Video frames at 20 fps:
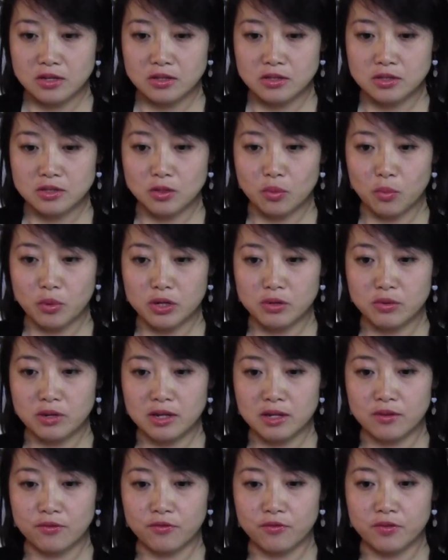So we
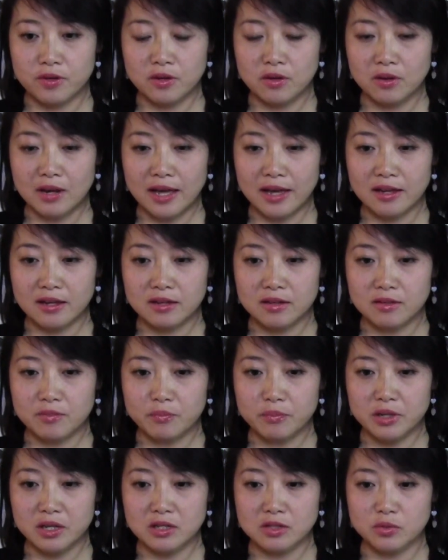really feel like,
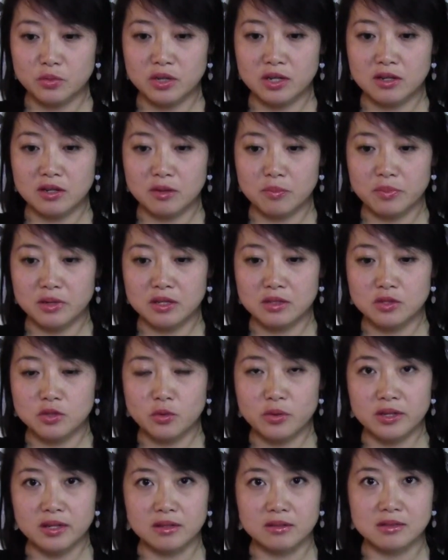because we're gonna be
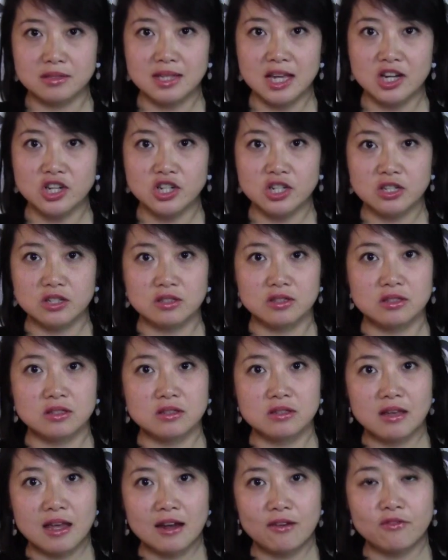doing
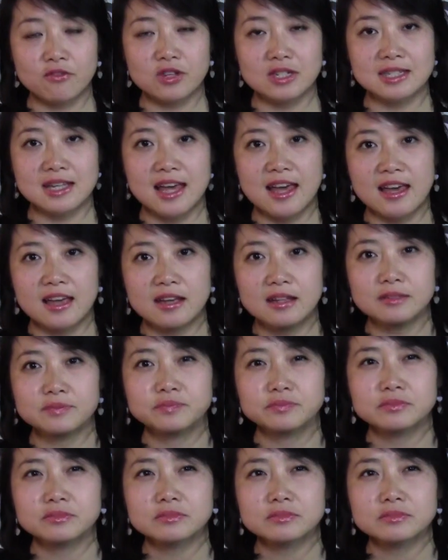sessions every day,